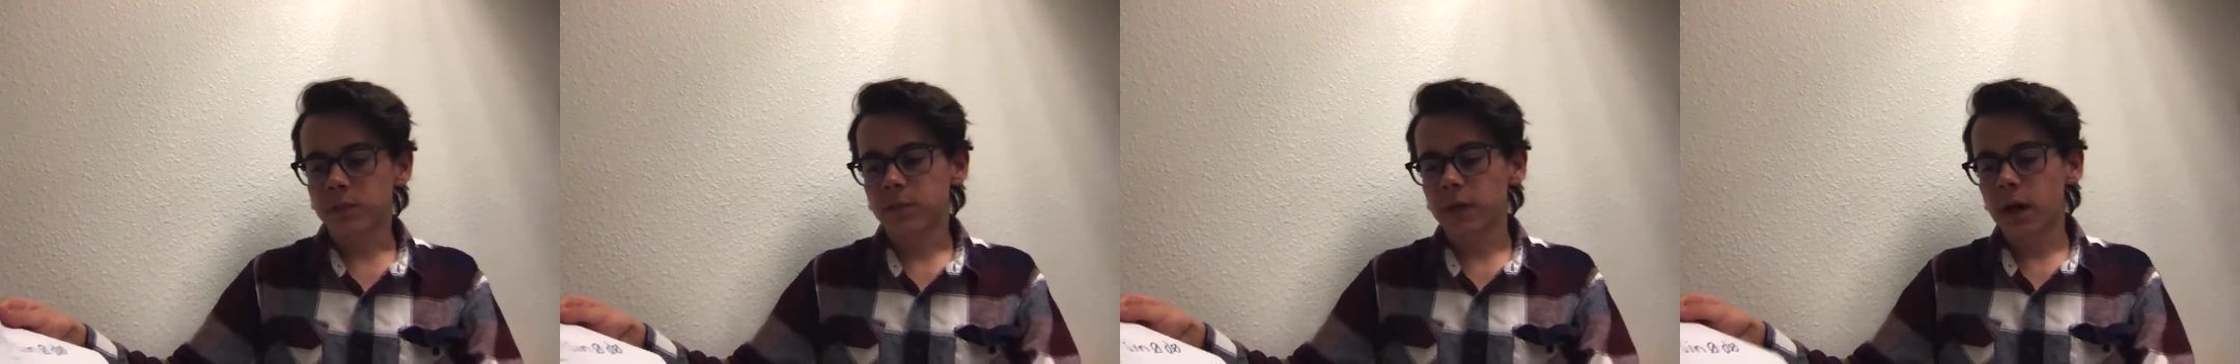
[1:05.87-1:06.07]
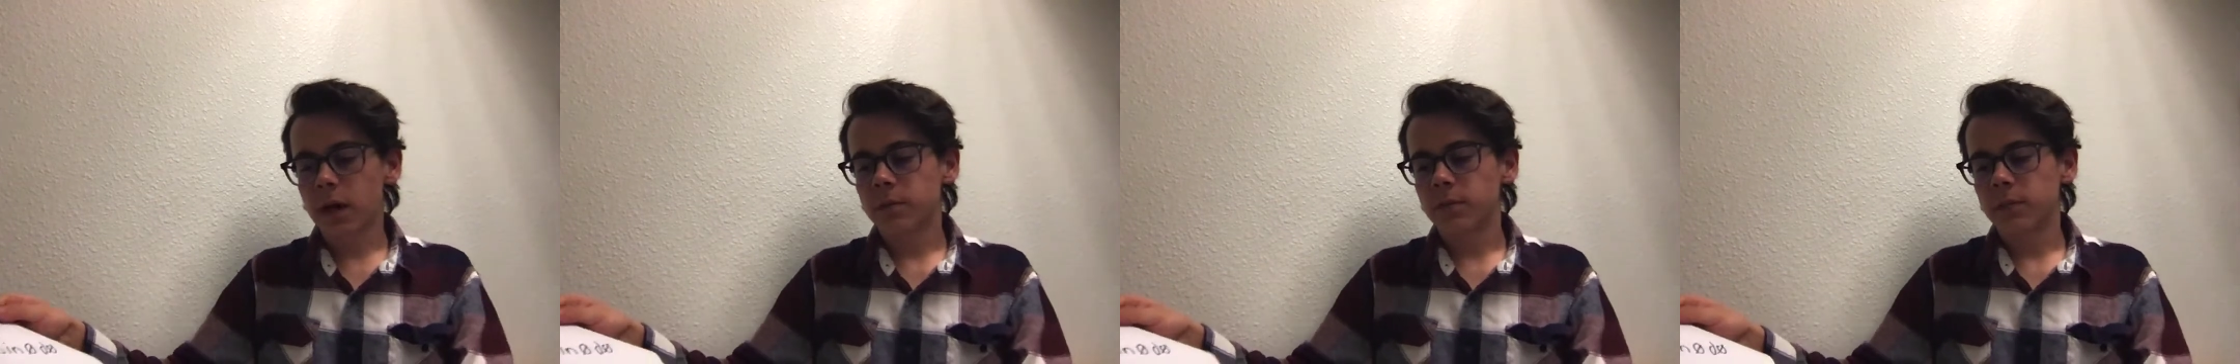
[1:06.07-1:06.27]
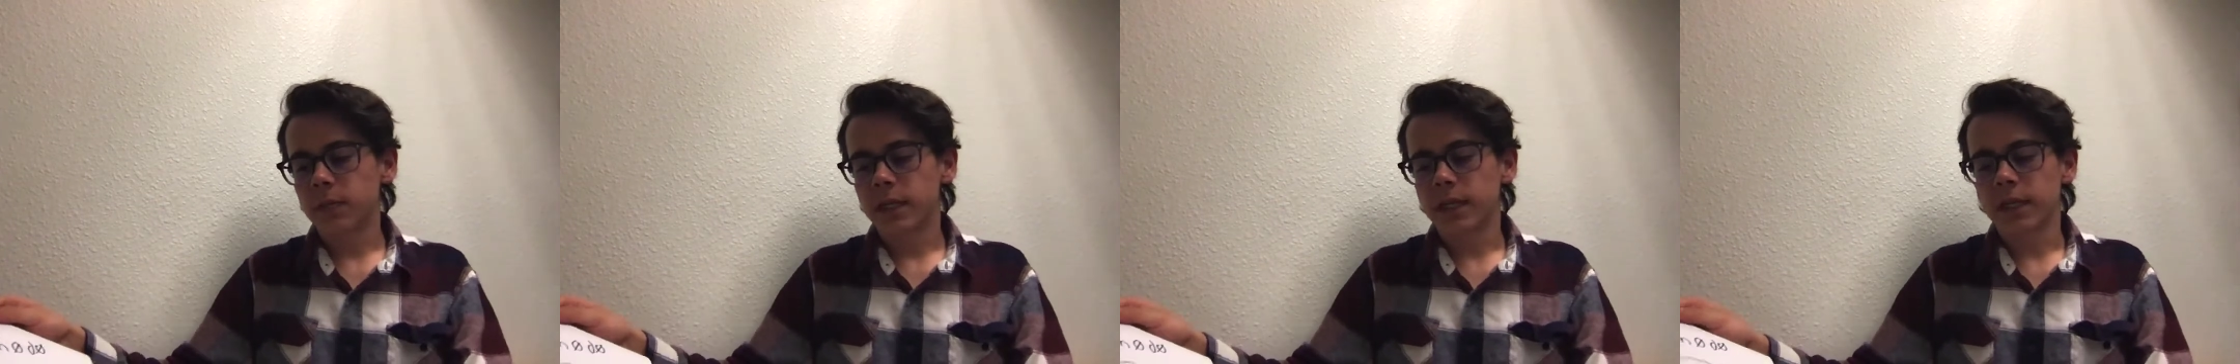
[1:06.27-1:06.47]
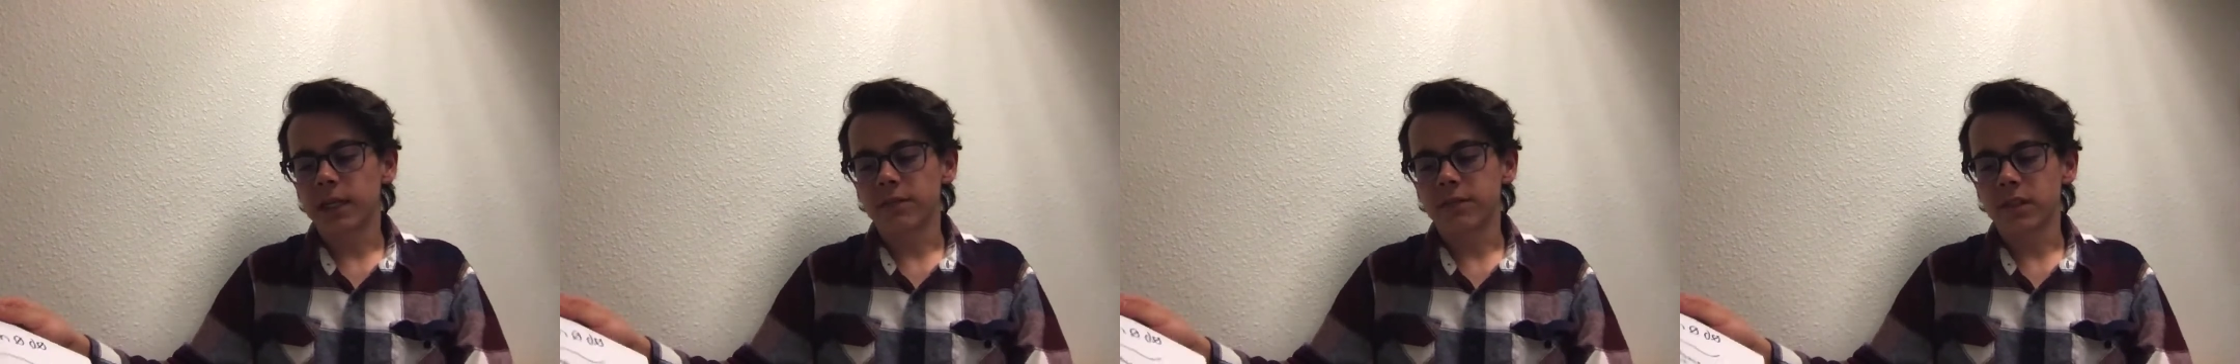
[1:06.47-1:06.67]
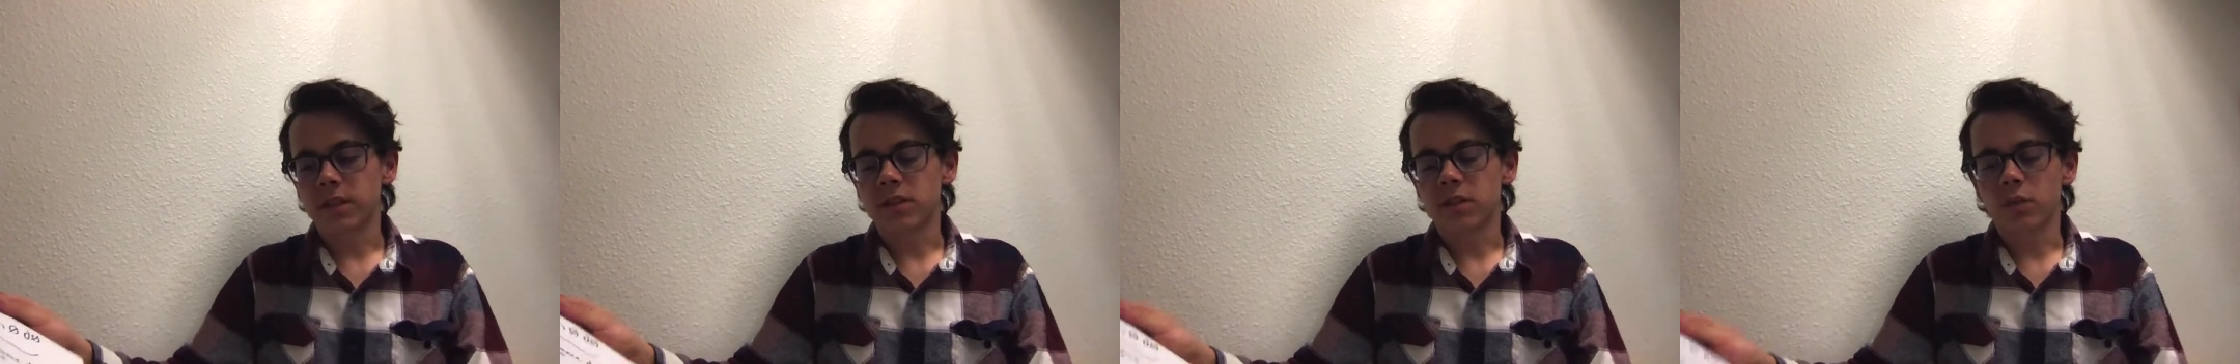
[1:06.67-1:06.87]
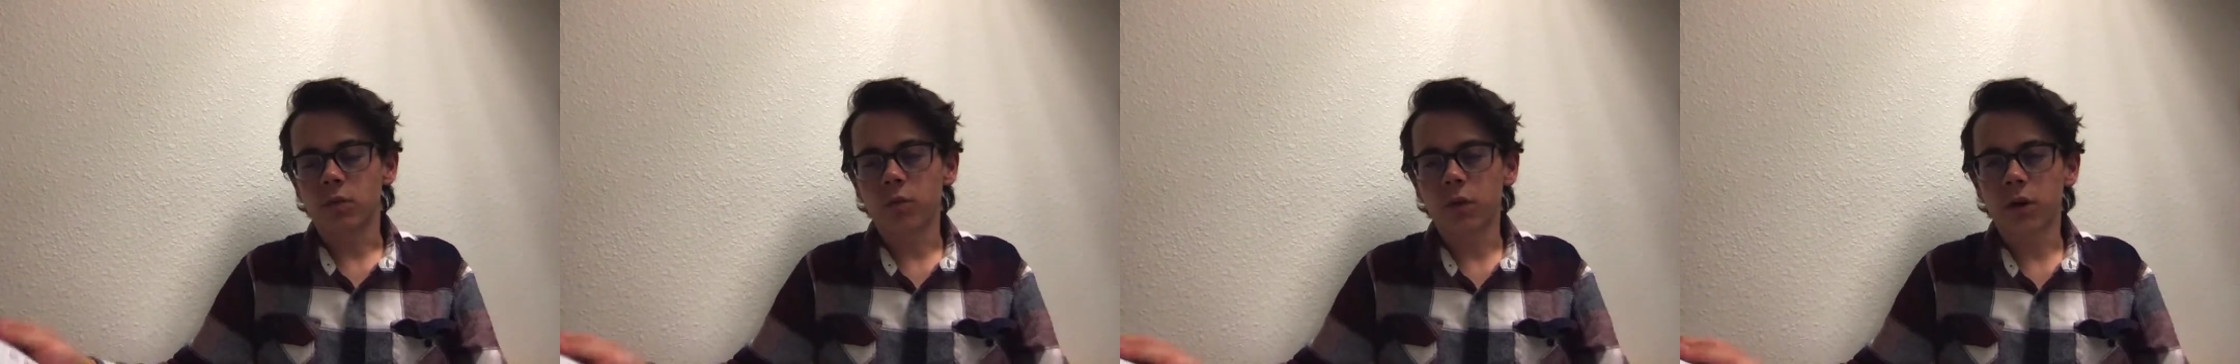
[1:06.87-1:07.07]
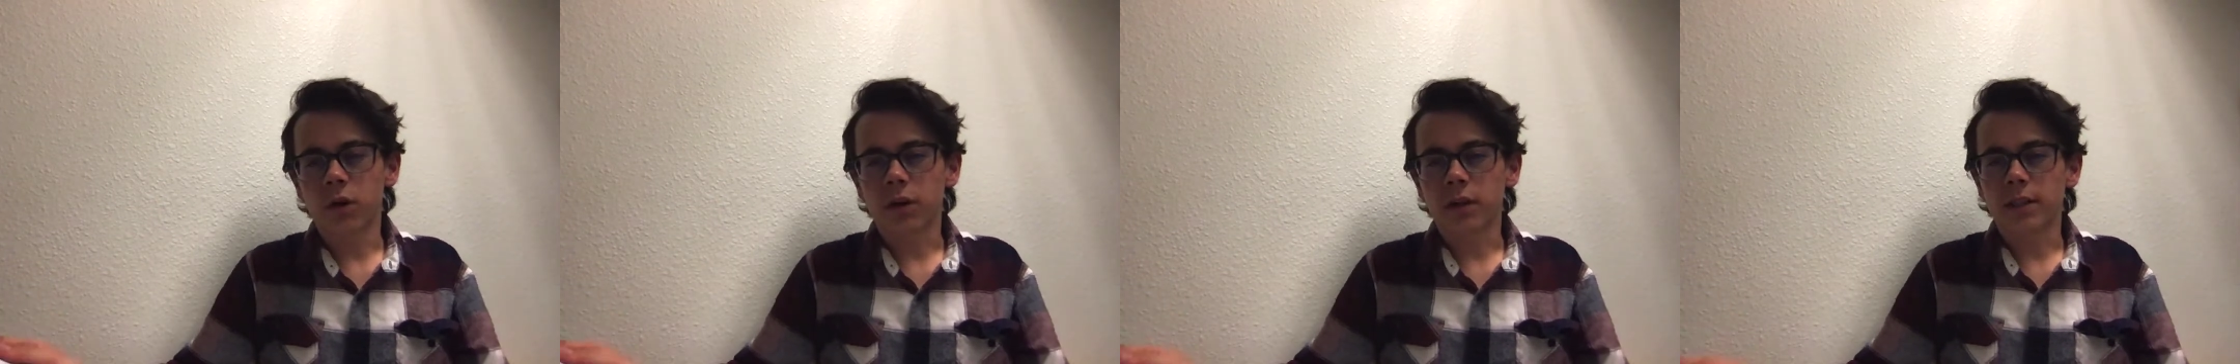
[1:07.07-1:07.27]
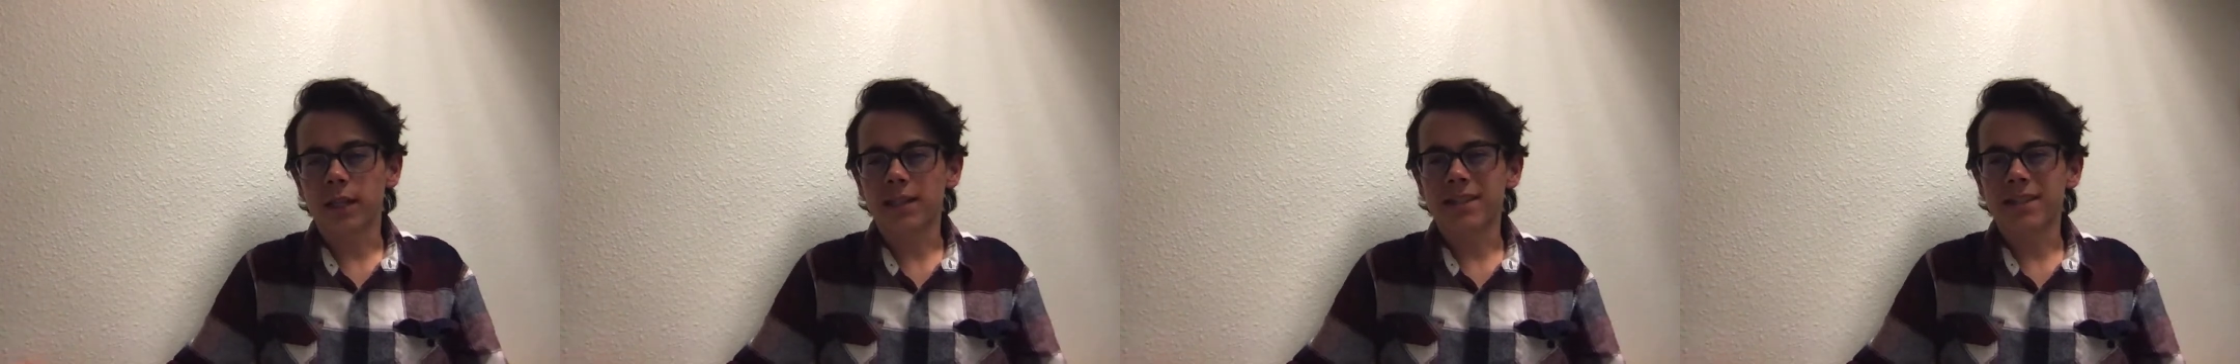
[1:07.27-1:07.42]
problem and it gives us the work,